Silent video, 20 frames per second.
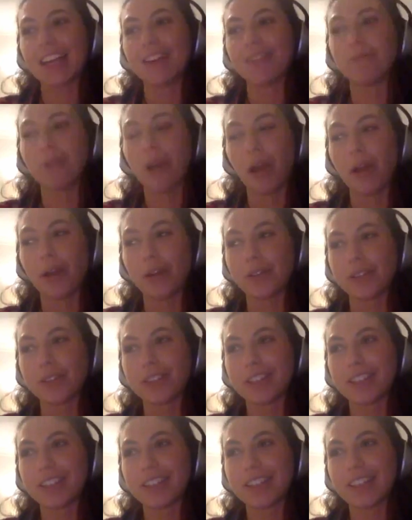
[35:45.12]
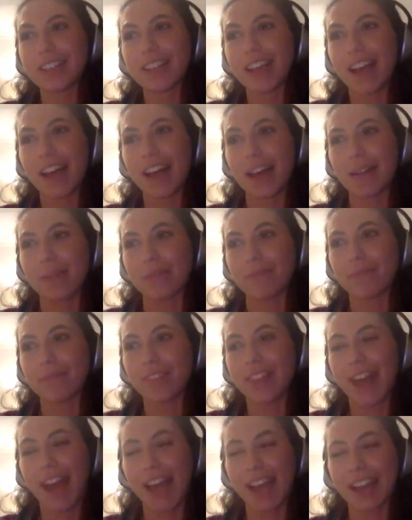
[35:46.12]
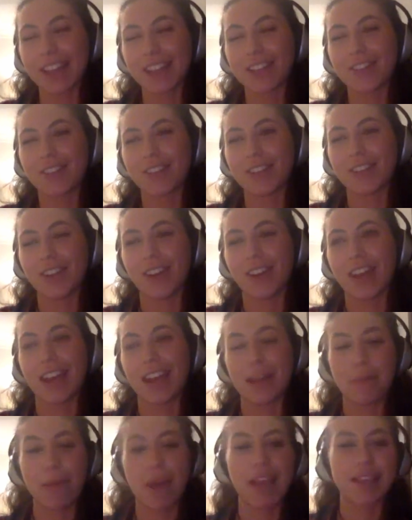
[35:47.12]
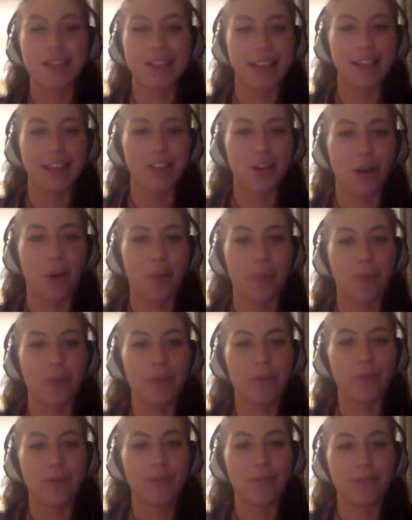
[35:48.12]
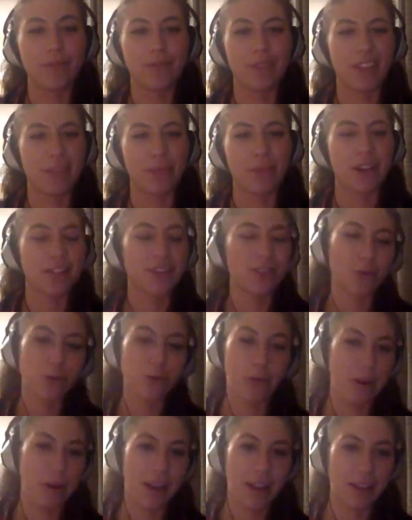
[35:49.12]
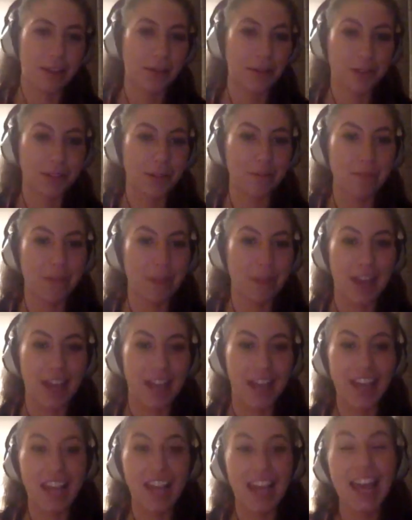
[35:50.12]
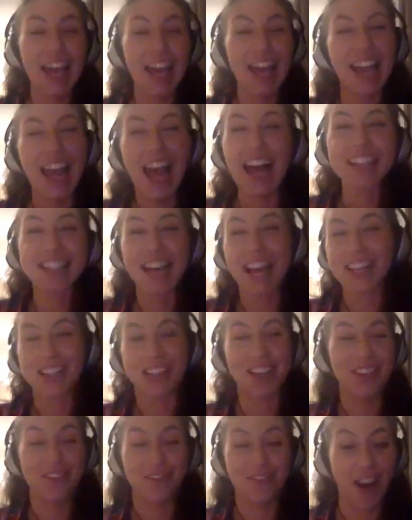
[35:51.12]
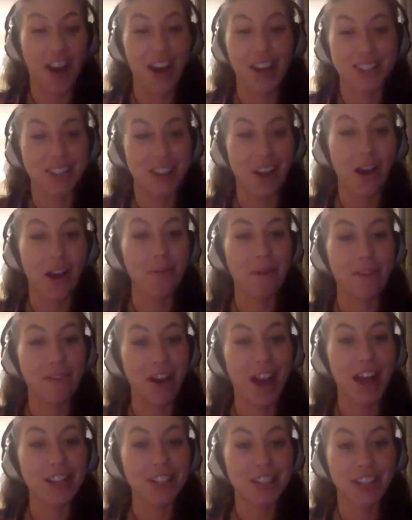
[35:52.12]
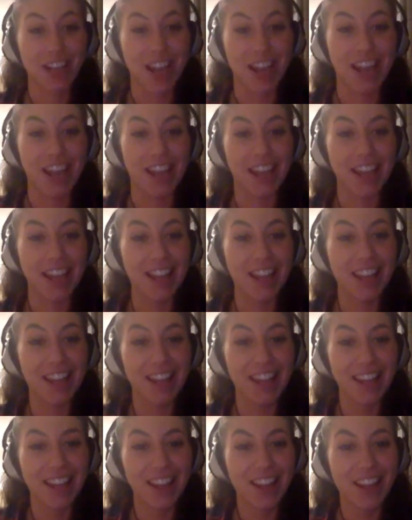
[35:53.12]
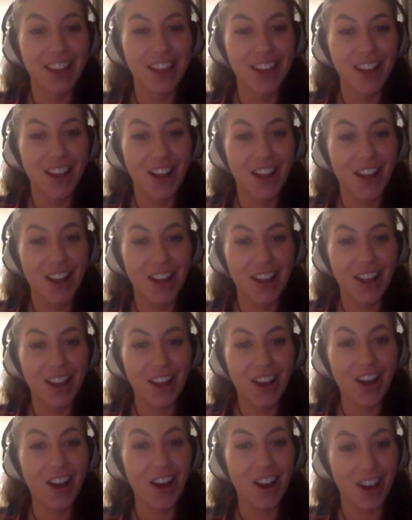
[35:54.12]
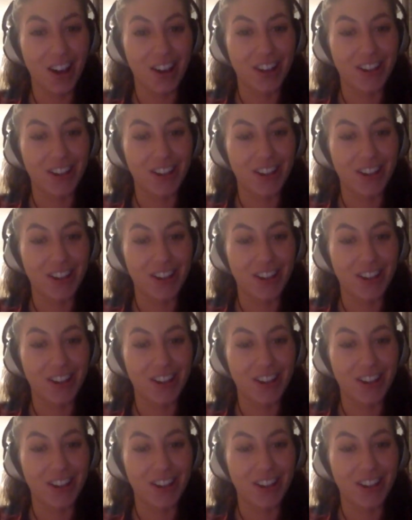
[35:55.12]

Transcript: he wrote, thanks for doing an amazing job with my story, or something. And that's actually the first time I've actually heard